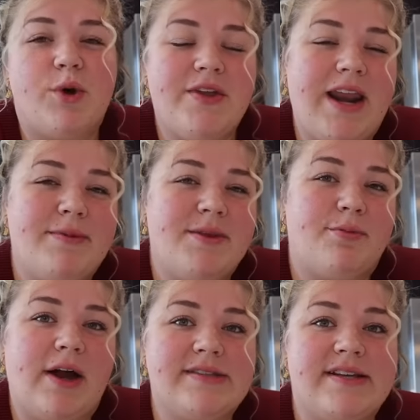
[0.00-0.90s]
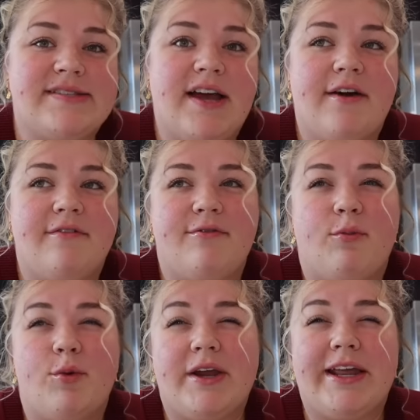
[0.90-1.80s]
more that I'm in the process
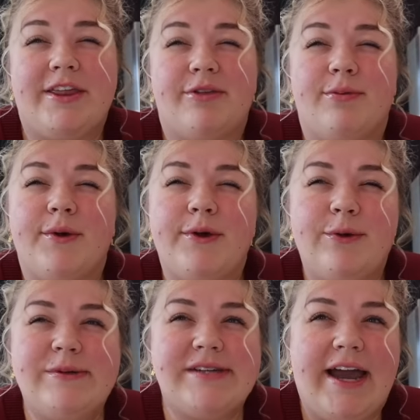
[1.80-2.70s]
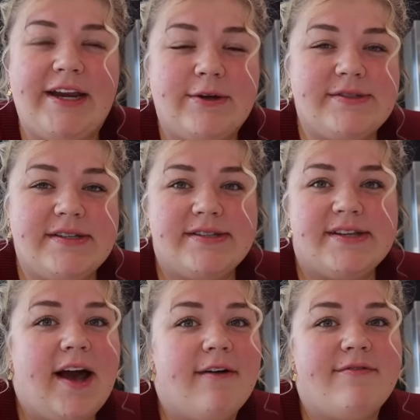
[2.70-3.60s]
of working through diagnoses
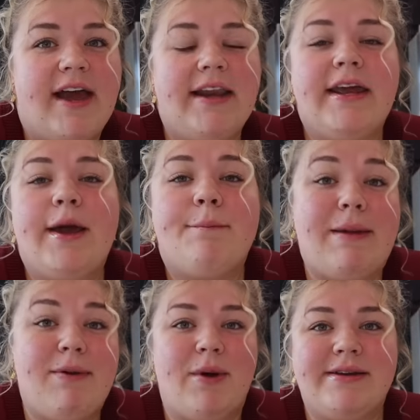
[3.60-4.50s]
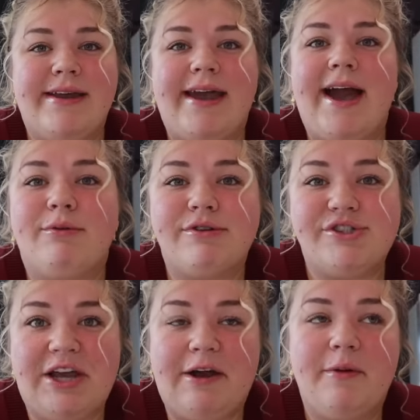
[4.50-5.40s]
of that maybe one day I will
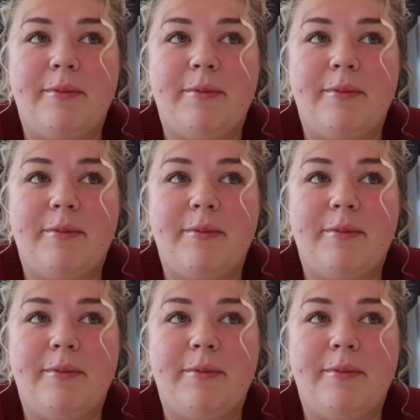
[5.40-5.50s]
share,